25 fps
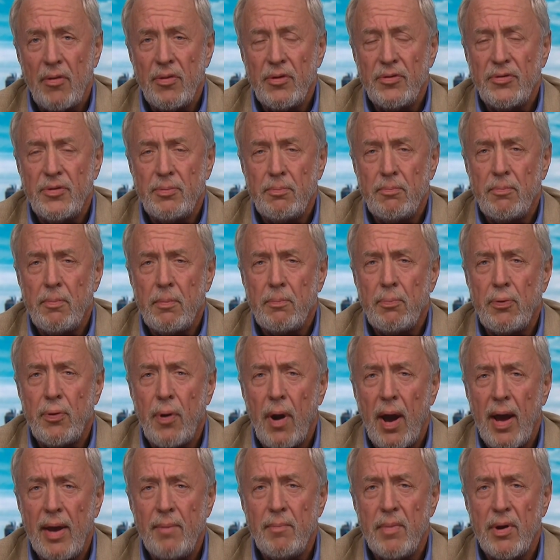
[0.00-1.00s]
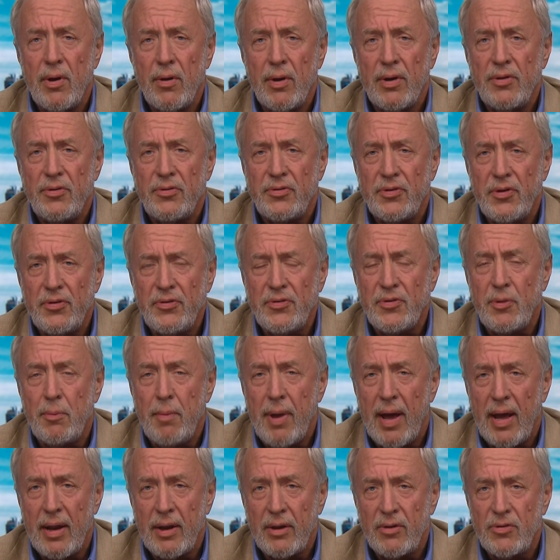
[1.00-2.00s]
the primary
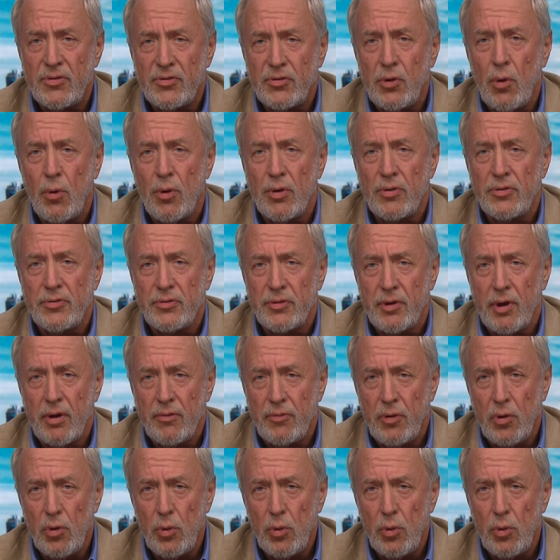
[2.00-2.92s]
systematic source of who